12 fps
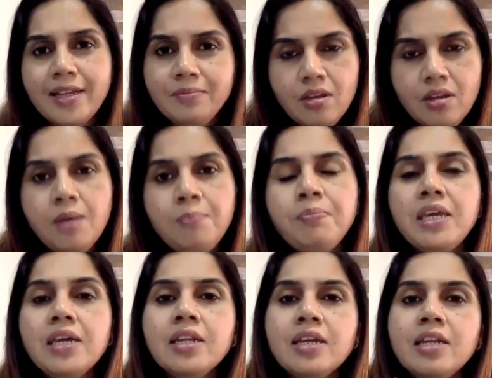can
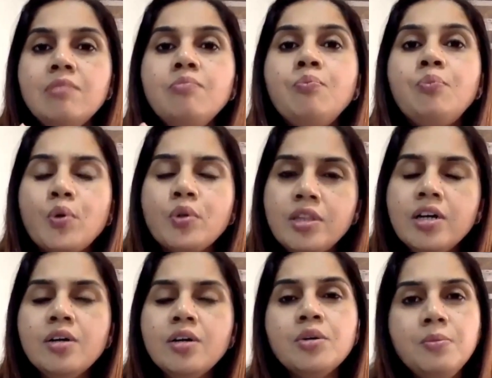appear in both
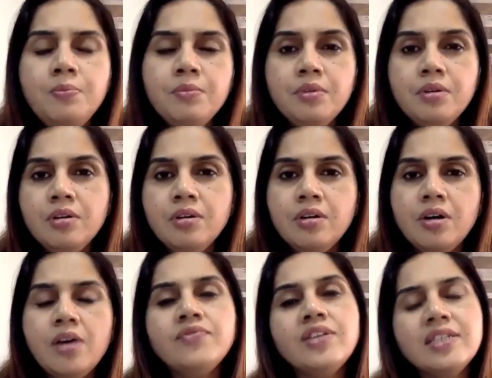the group
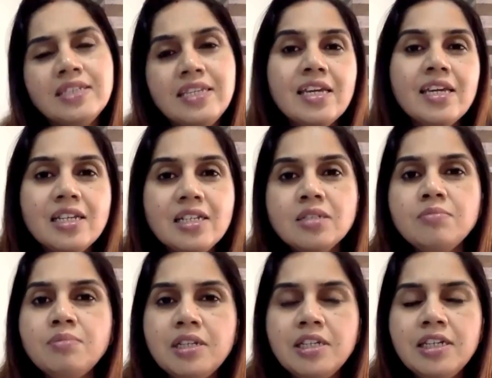of the CA
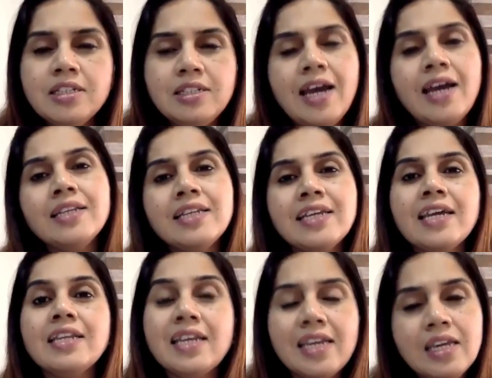intermediate and
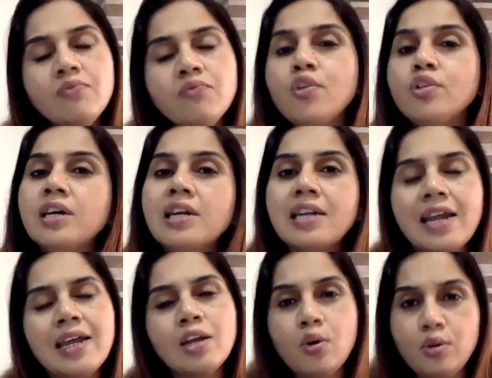can aim for the
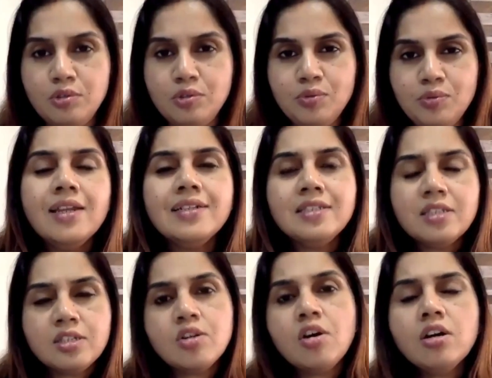rank also.
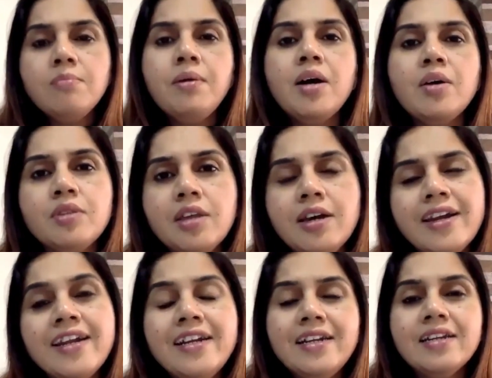Let's talk about
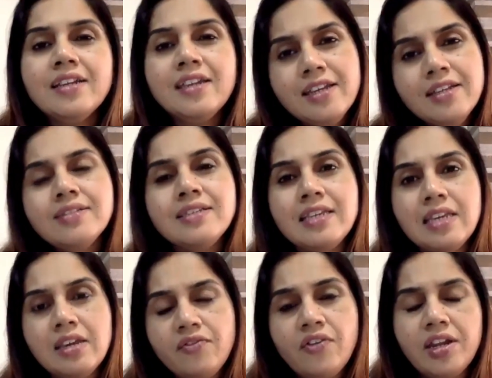the entry in
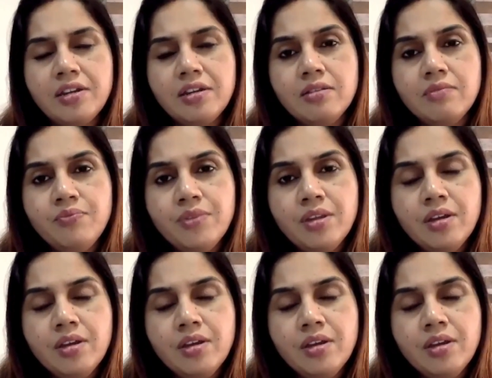CA final.